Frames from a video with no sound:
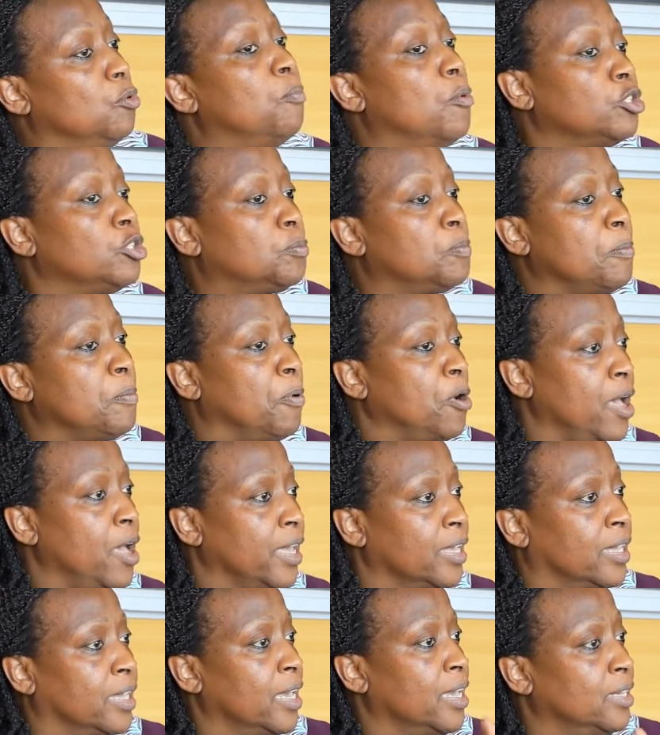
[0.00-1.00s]
Most people
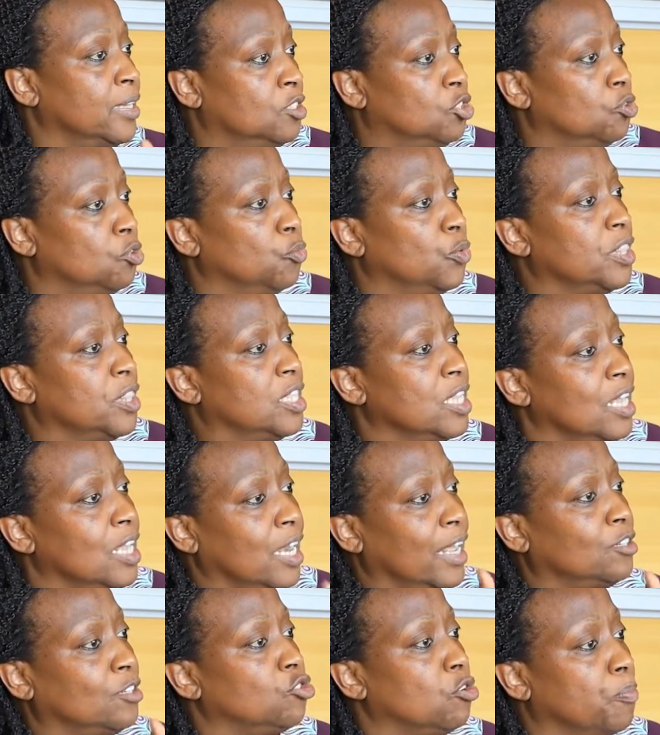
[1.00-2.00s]
engage with the
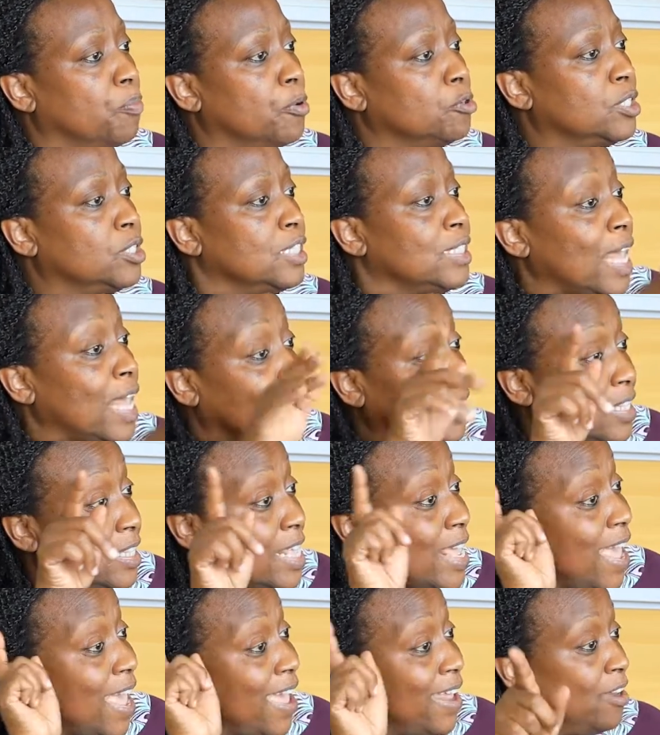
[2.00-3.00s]
electoral process at
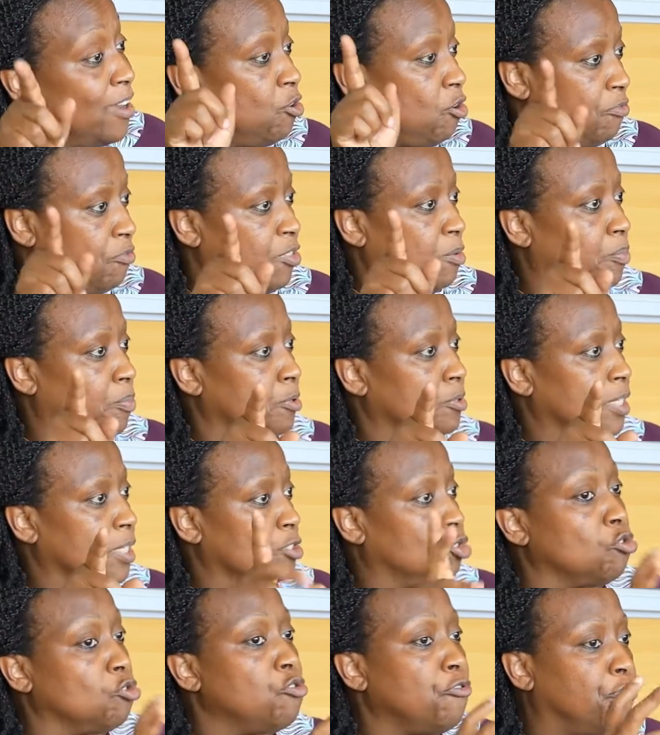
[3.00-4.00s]
the end of the
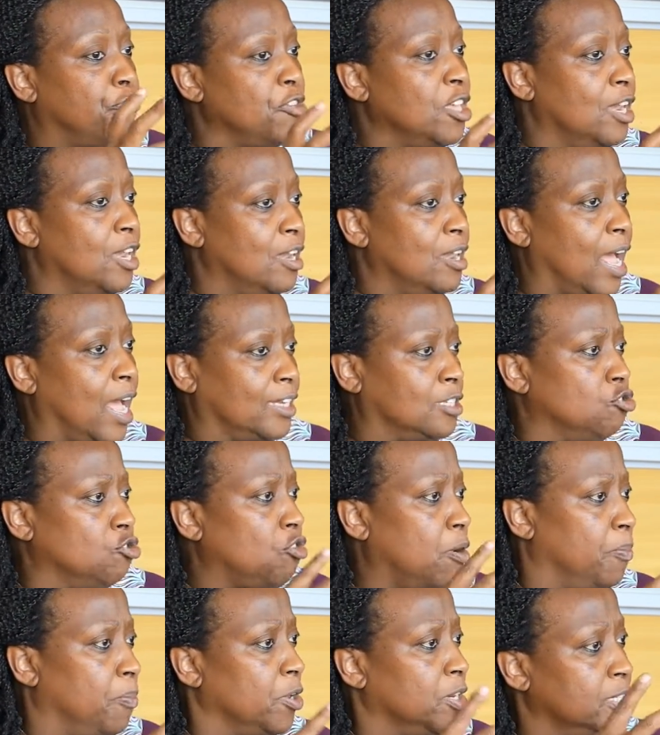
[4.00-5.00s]
process. So you feel that
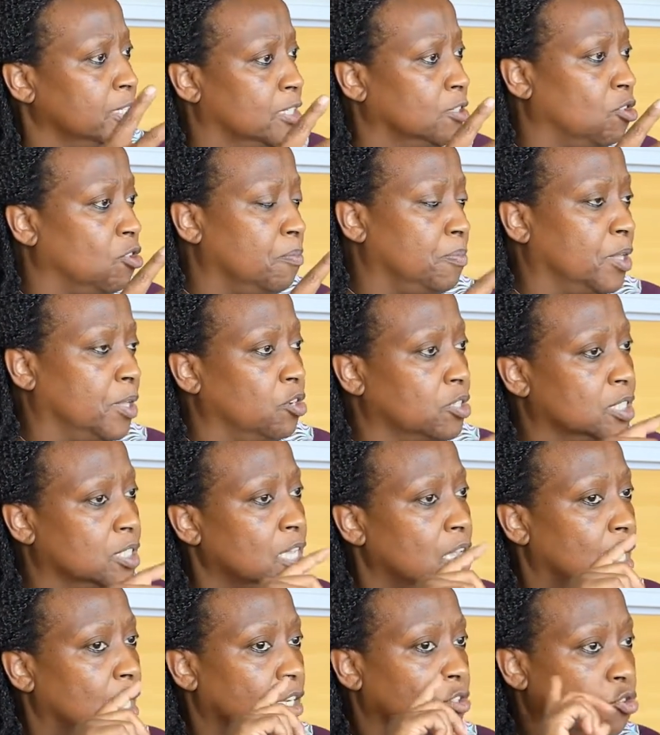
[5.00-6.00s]
you are political because
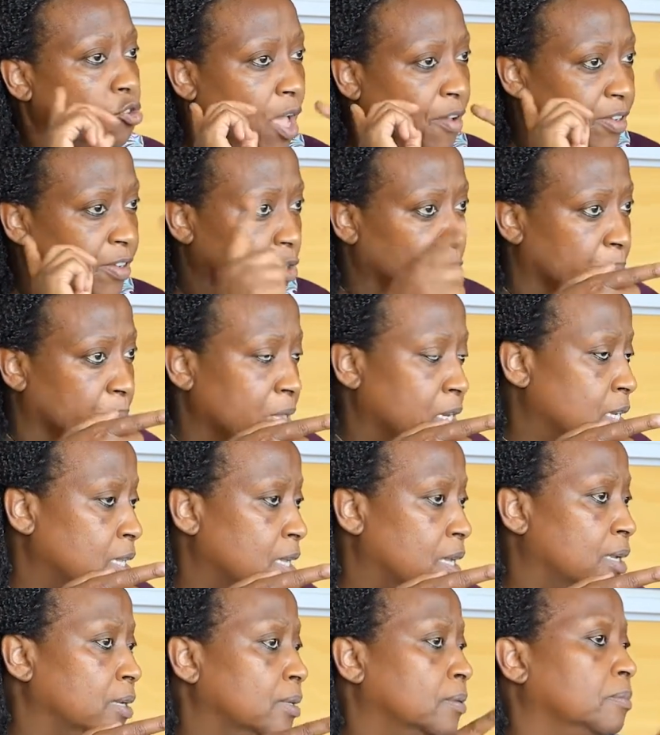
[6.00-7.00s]
you have an
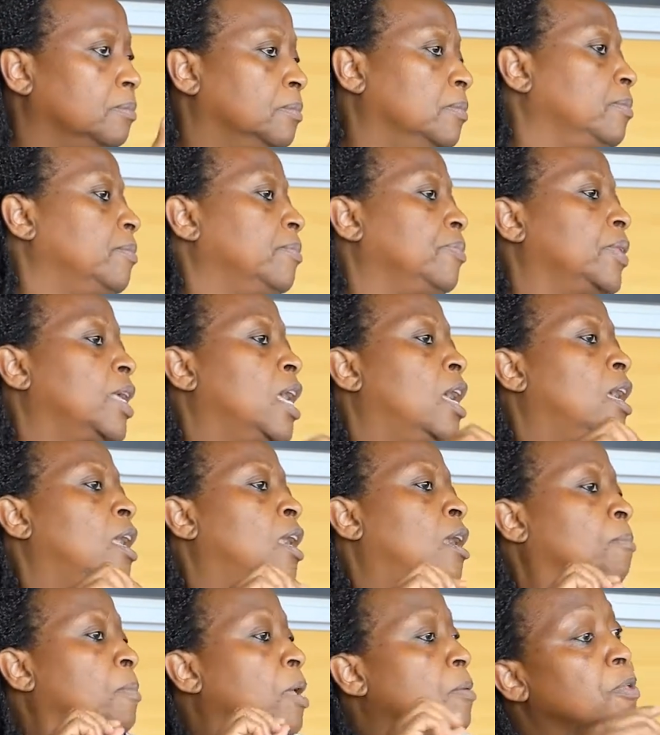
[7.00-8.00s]
opinion.
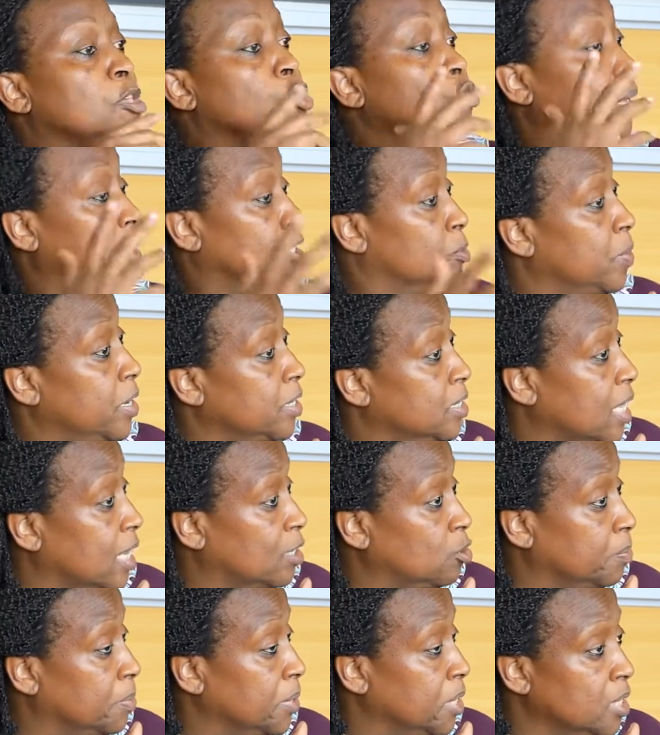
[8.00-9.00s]
Maybe you express
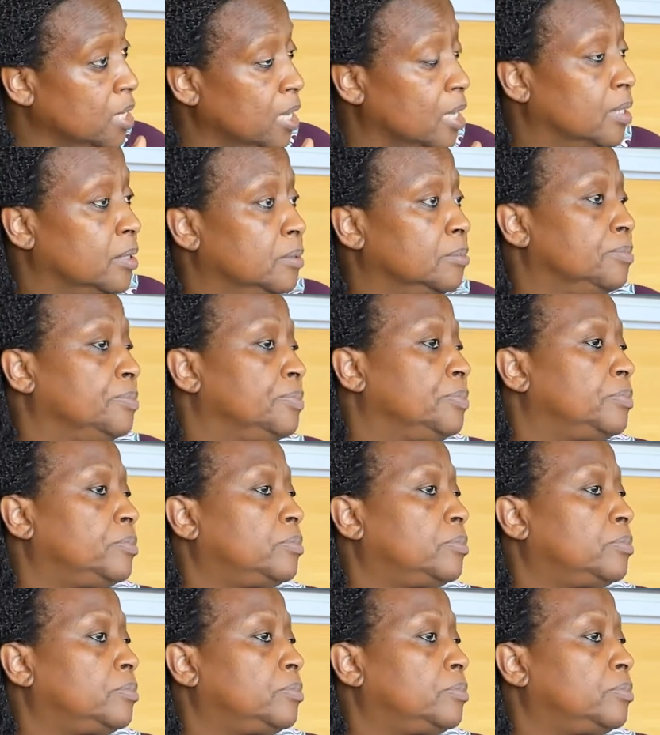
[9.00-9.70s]
that opinion.